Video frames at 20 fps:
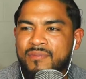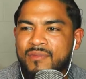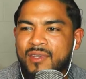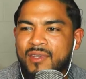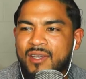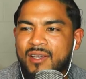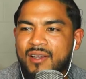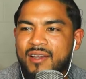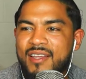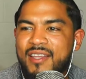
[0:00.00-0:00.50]

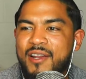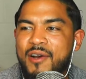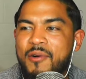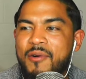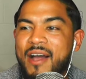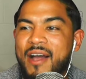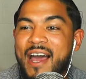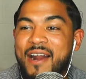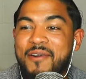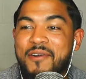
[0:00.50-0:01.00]
I
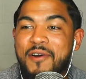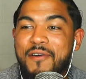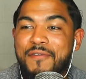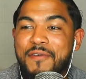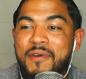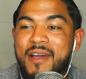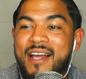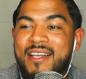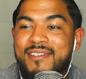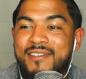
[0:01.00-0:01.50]
don't know if you
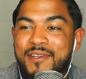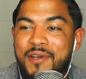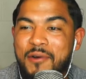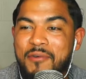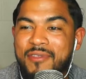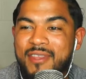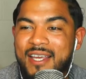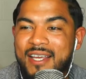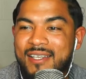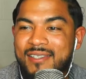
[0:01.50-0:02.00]
guys know
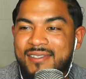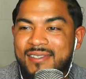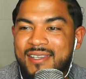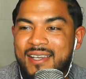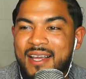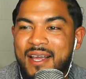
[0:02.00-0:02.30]
this,